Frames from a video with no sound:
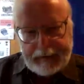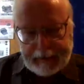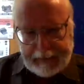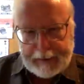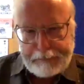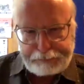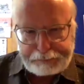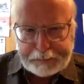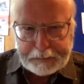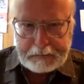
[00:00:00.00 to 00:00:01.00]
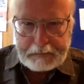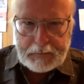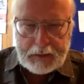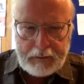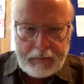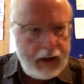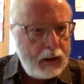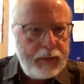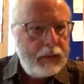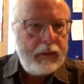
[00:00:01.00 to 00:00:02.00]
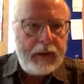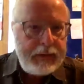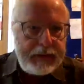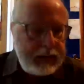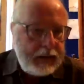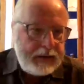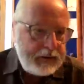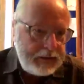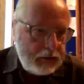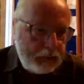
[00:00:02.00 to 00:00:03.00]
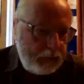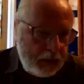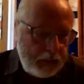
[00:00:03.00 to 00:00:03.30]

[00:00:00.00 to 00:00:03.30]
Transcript: Um, the output is is, is on, uh,